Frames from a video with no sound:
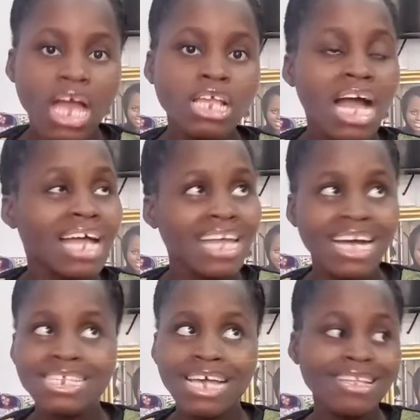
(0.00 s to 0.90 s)
And I
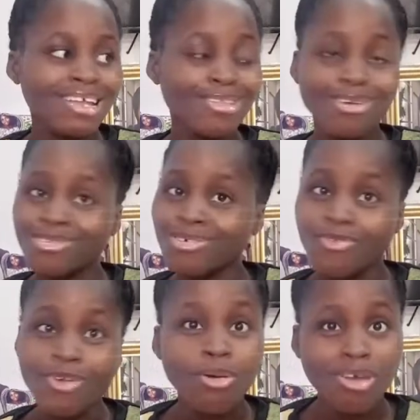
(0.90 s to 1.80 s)
answered a lot of
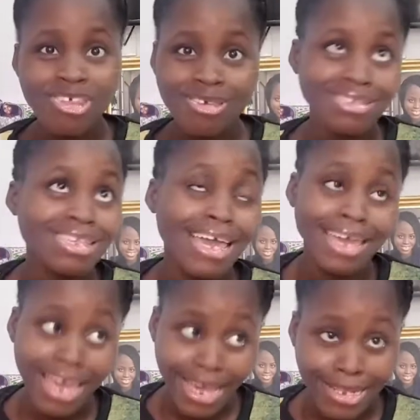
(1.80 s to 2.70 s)
your questions
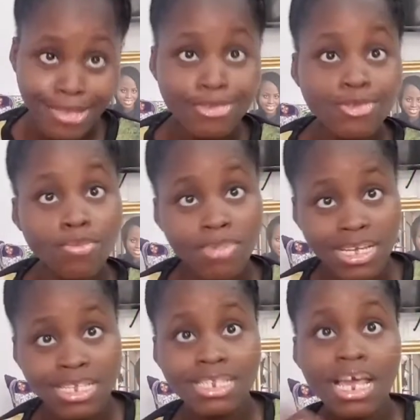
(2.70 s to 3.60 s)
again. So
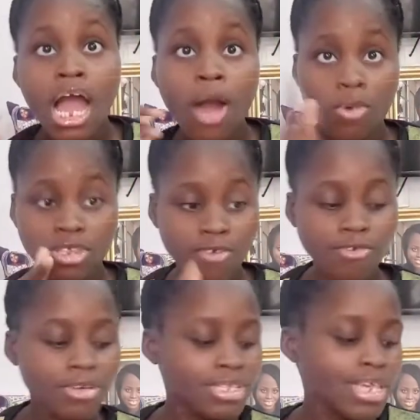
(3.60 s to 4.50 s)
please watch out for
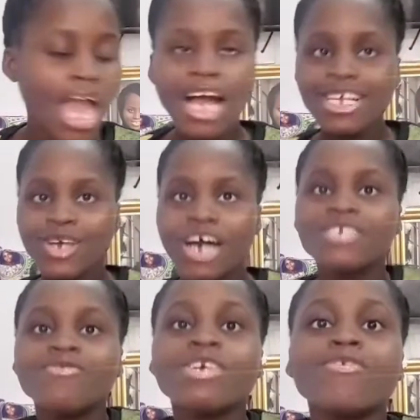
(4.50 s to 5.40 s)
it. So as
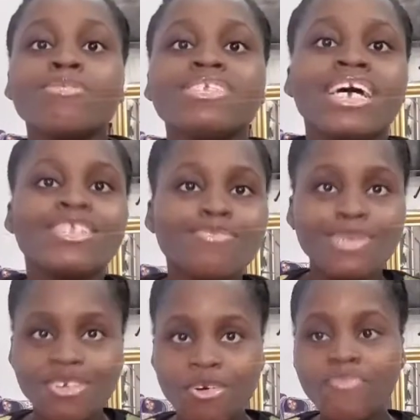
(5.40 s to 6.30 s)
you've seen from the title
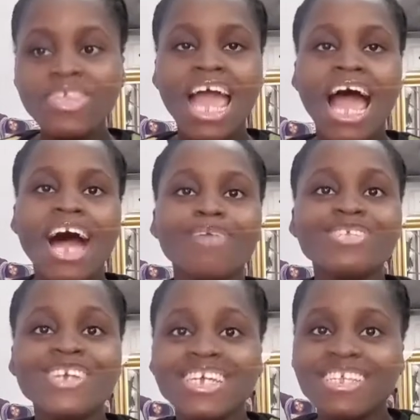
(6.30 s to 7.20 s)
below, I'll be
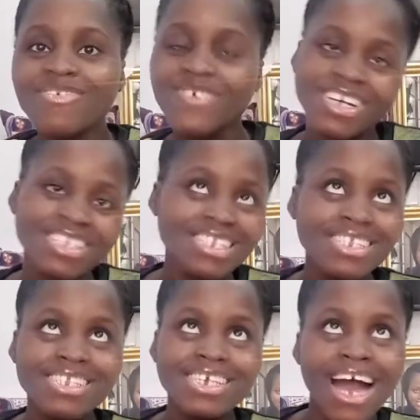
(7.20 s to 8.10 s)
doing the first
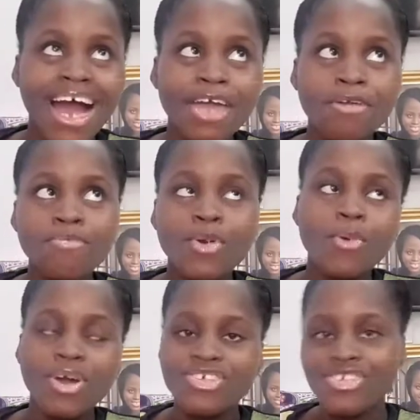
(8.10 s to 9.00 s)
time
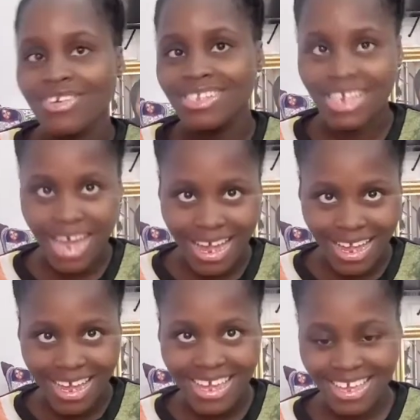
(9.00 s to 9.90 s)
question tag.
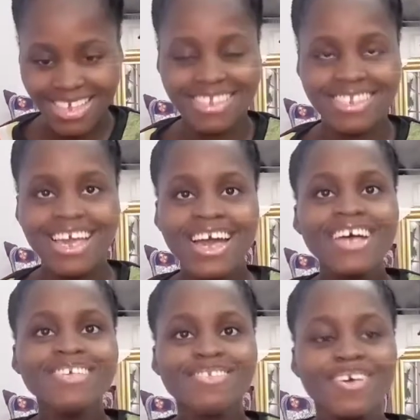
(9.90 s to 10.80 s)
Yes.
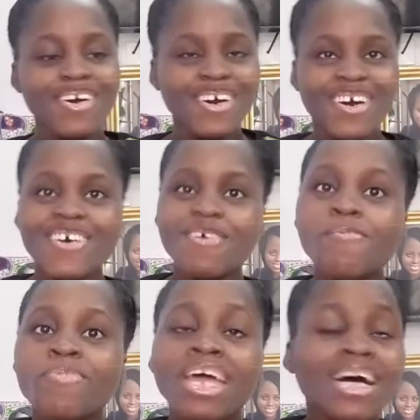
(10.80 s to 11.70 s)
So
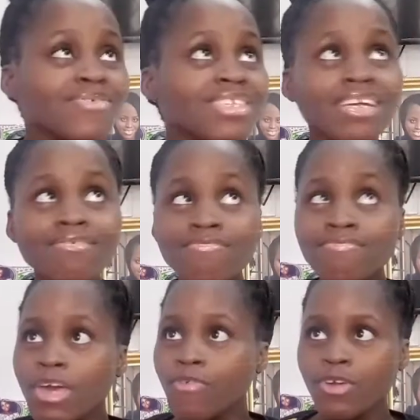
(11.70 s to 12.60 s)
I've seen
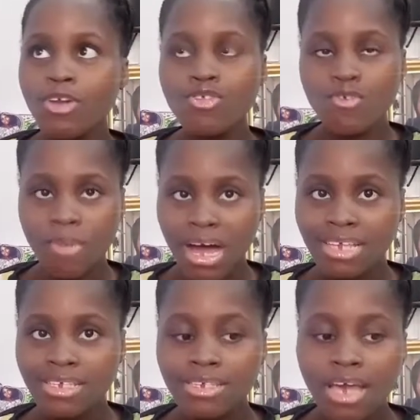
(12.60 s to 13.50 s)
a few
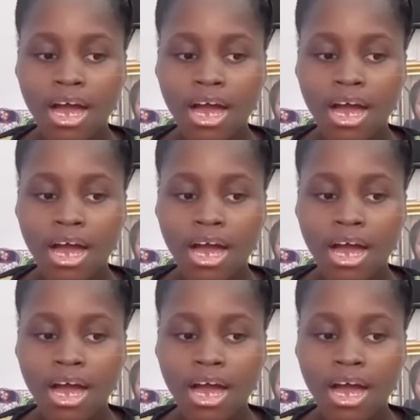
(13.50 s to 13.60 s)
YouTubers